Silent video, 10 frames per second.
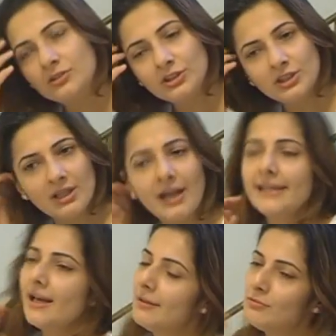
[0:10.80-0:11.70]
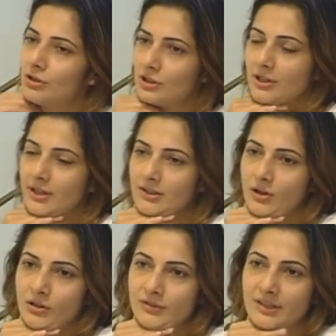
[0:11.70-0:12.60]
Trisha, yeah, I'm sure there are a
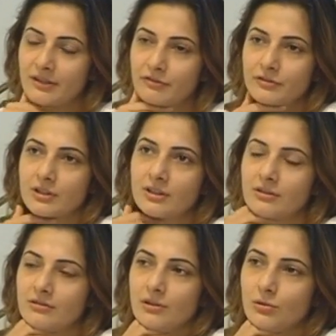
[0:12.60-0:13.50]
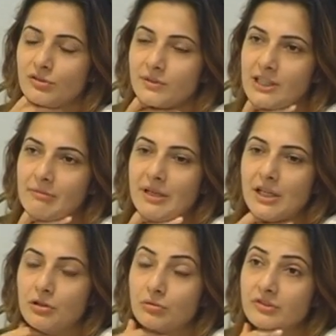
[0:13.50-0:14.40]
lot of clothes which have
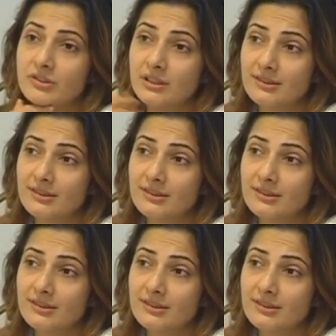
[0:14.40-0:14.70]
been used.